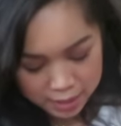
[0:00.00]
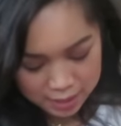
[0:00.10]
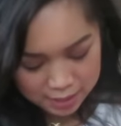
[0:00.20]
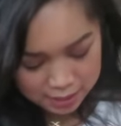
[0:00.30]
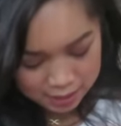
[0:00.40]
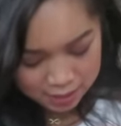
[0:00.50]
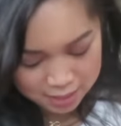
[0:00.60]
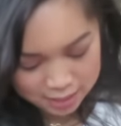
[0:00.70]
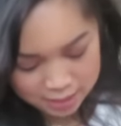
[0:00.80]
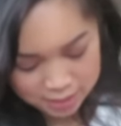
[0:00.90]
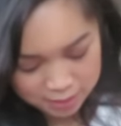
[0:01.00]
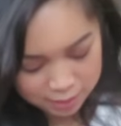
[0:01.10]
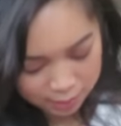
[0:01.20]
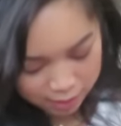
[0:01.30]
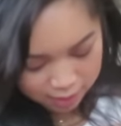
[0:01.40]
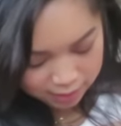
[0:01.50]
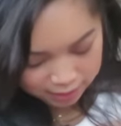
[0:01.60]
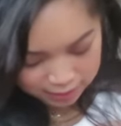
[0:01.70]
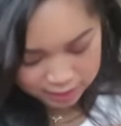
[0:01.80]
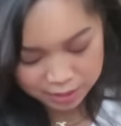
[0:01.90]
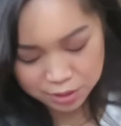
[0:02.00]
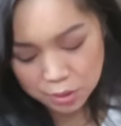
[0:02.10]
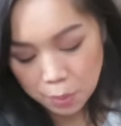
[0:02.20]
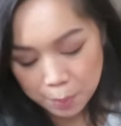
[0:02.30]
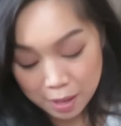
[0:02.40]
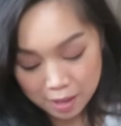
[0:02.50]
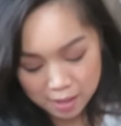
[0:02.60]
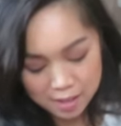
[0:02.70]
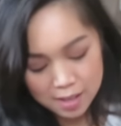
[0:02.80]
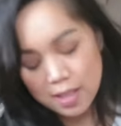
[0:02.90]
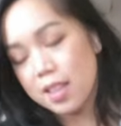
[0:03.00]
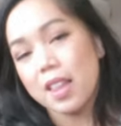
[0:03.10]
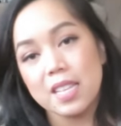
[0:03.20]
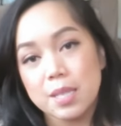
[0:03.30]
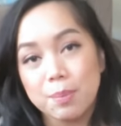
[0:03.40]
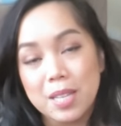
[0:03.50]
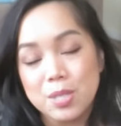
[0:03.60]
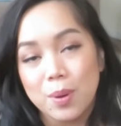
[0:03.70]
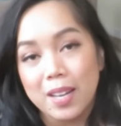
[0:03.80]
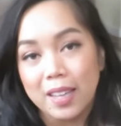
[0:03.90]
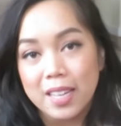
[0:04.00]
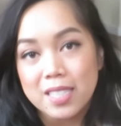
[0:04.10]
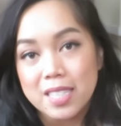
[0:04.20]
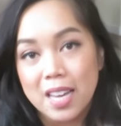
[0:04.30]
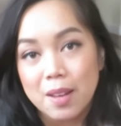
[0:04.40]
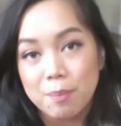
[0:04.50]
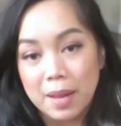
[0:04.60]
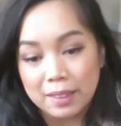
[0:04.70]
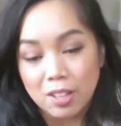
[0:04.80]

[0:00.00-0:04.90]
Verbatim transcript: pretty is this? So I got this because Soma, that's the place where I like to get my